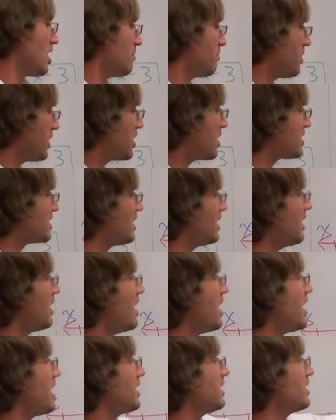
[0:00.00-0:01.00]
because the
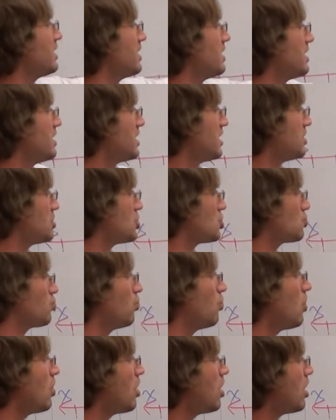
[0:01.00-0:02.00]
line is just
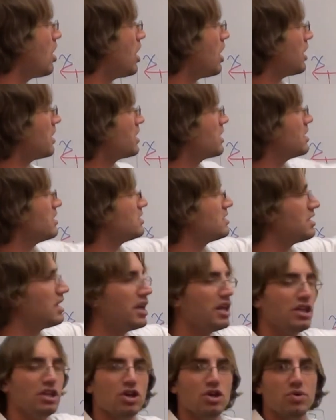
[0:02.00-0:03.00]
one
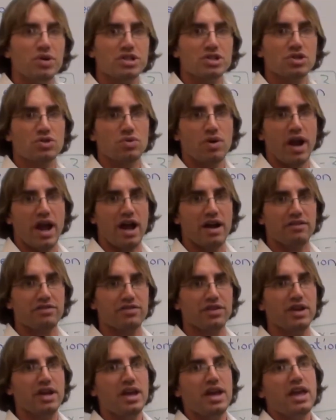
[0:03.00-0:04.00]
continuous
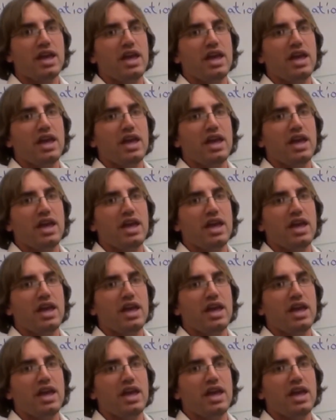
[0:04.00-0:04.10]
graph.